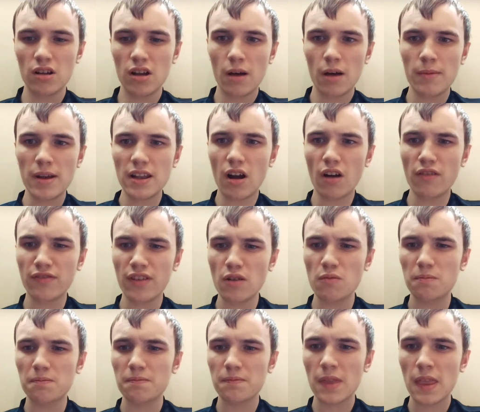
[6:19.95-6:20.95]
I mean, I
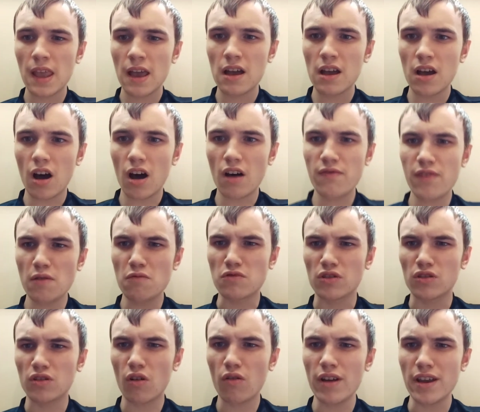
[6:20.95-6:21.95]
feel
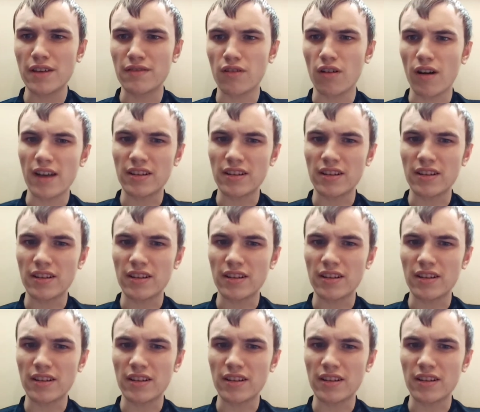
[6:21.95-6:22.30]
sorry for